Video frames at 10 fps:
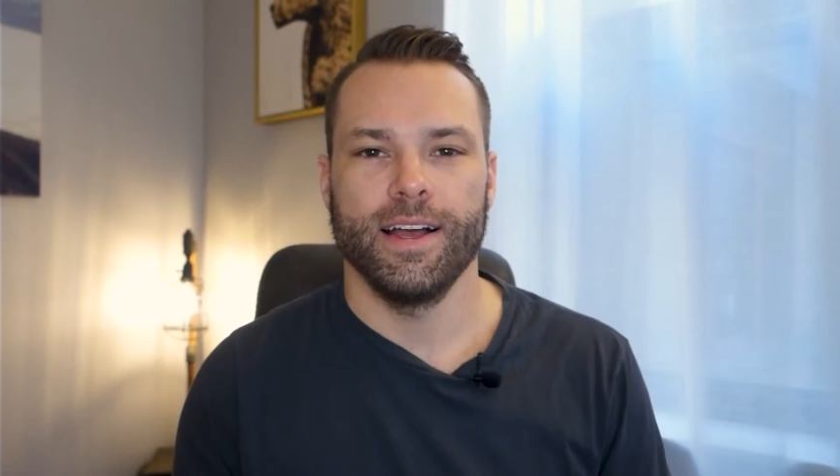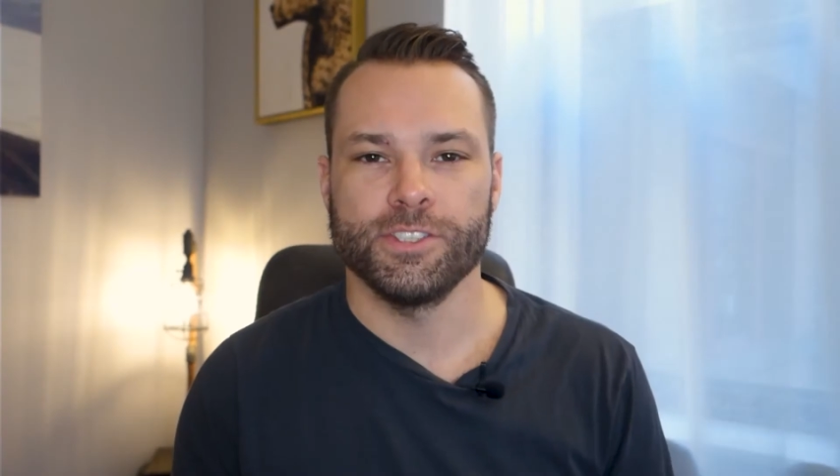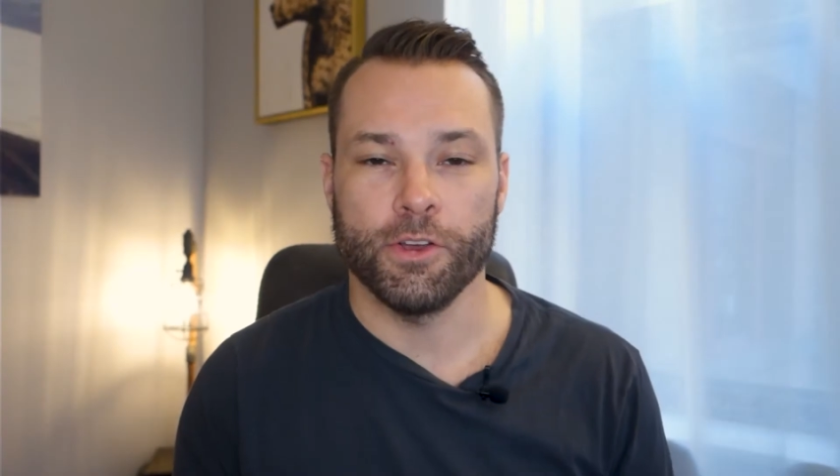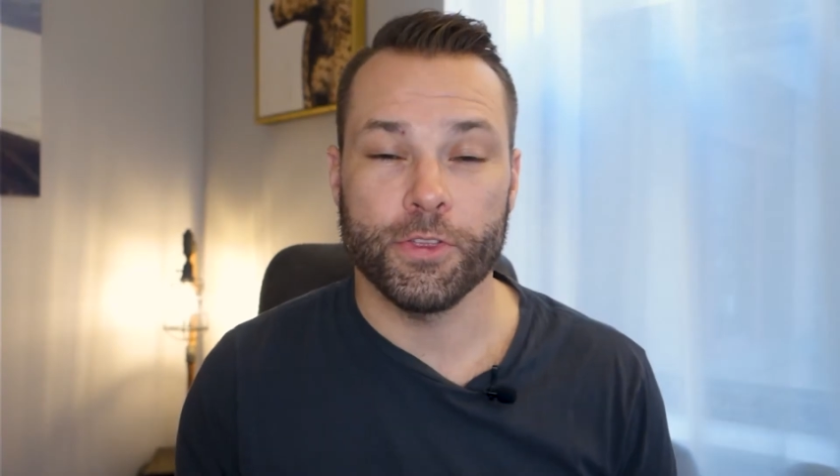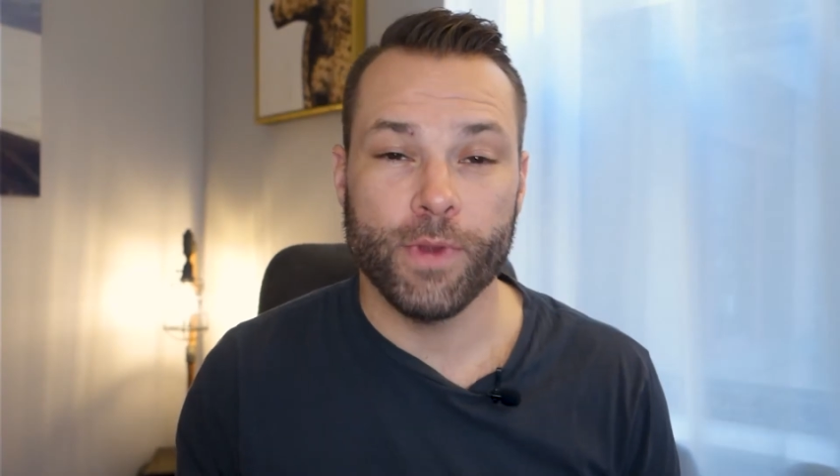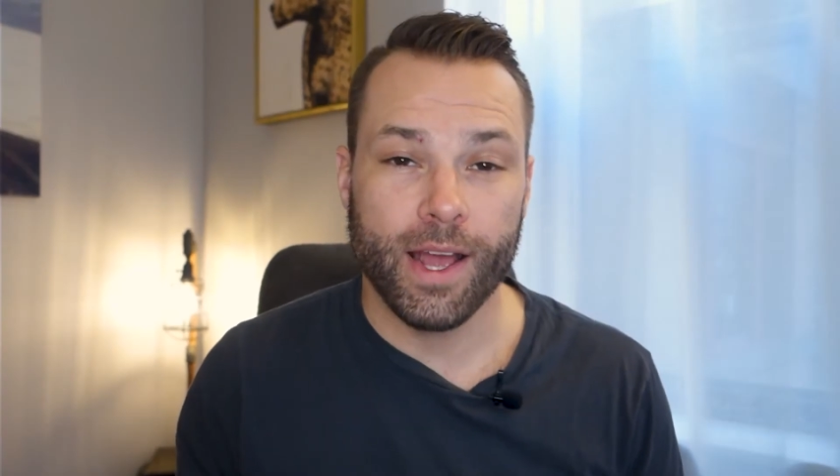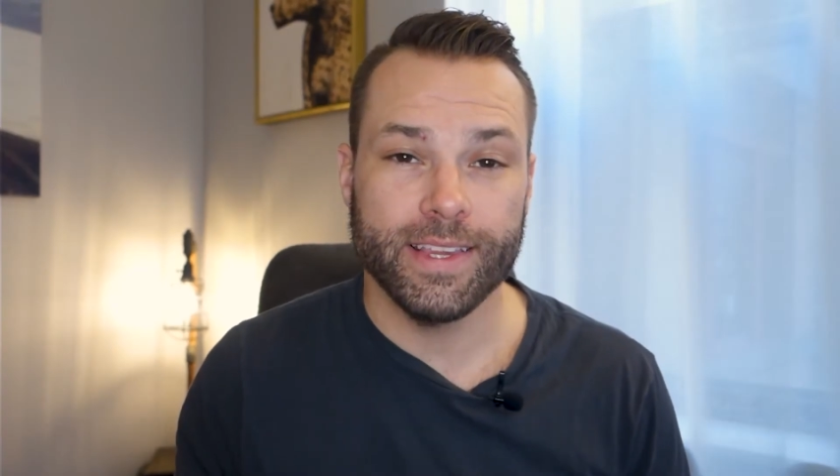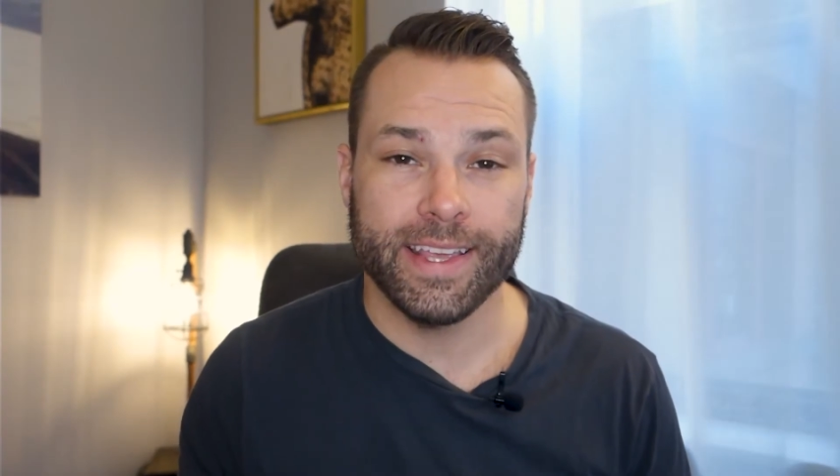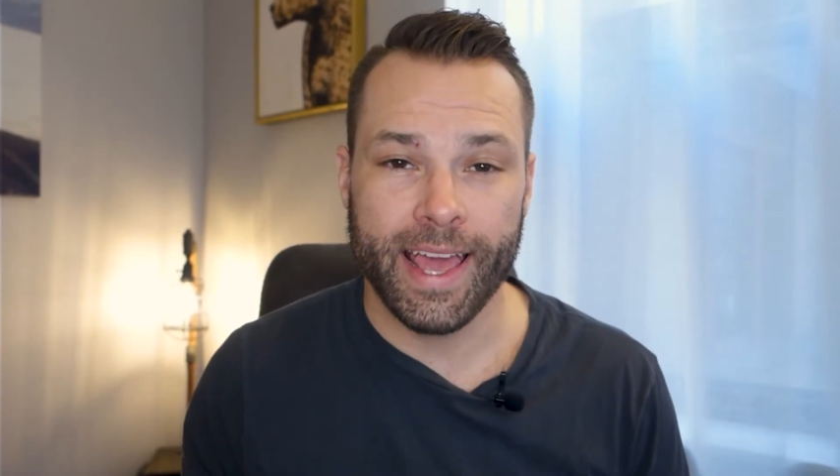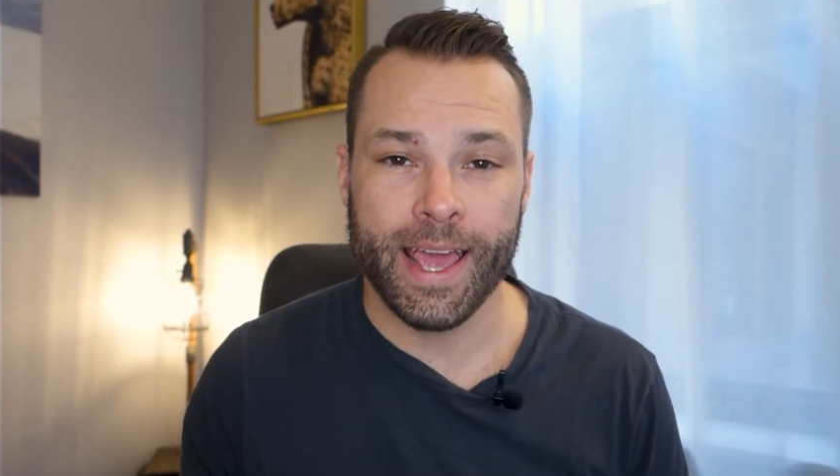So throughout
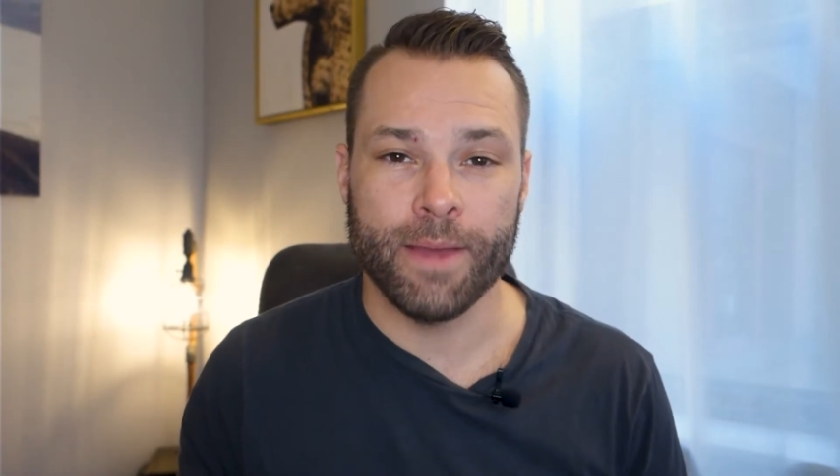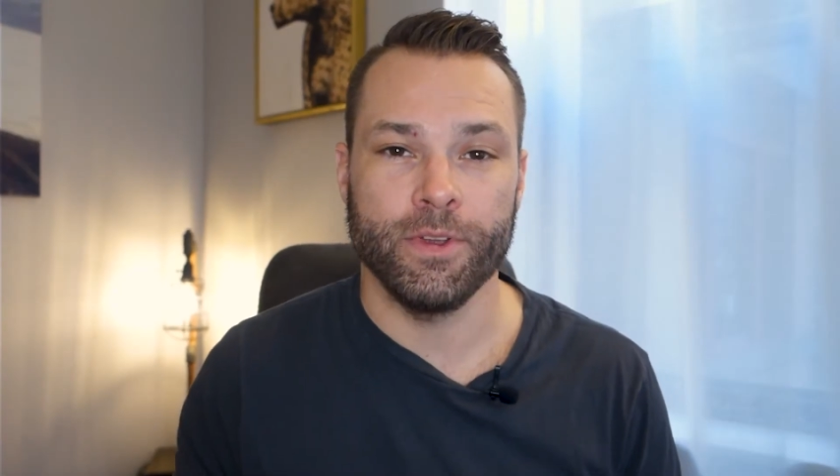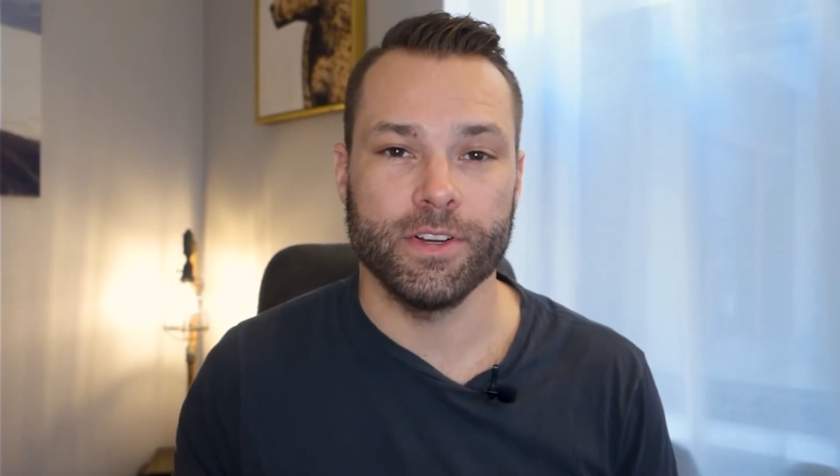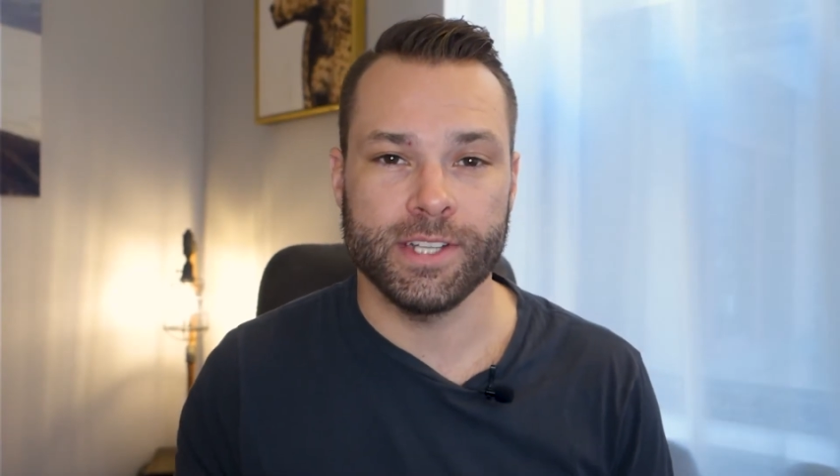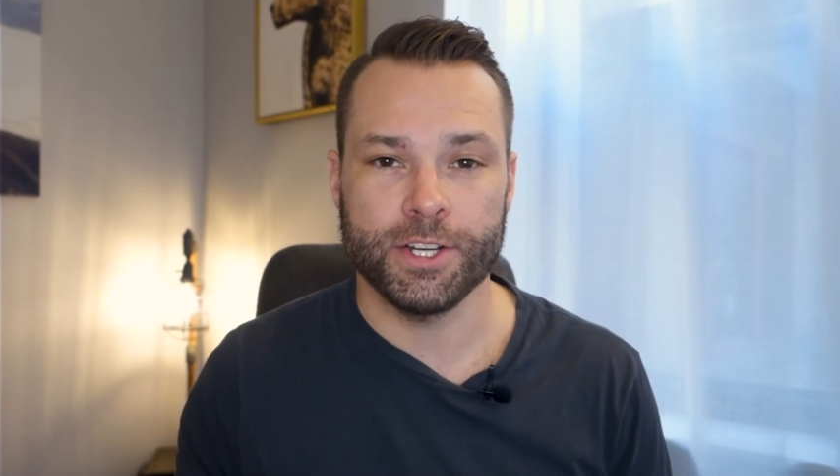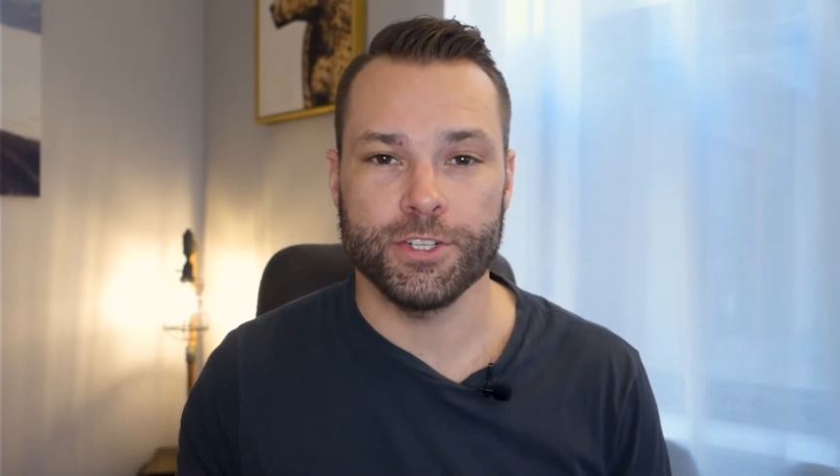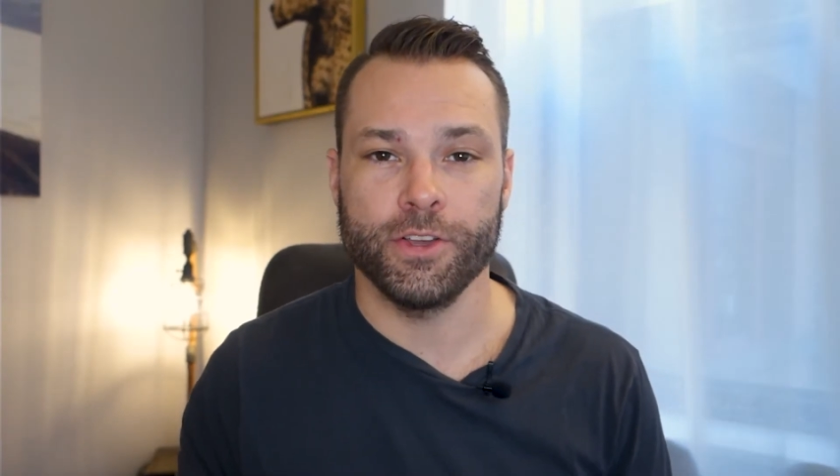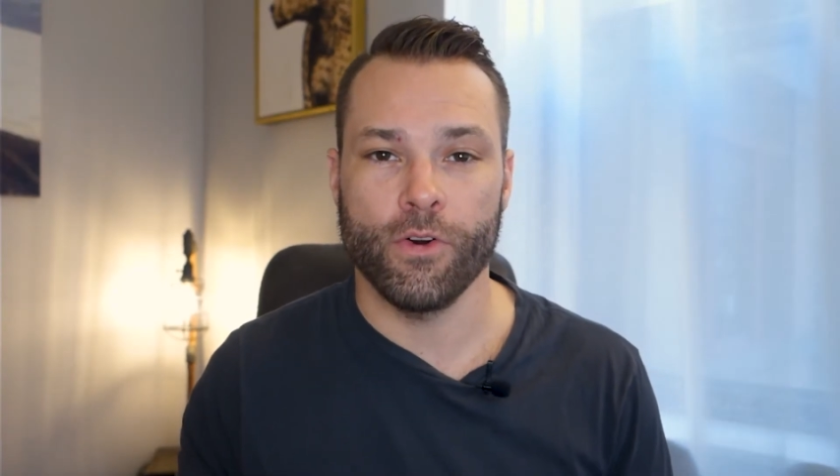the game, you're essentially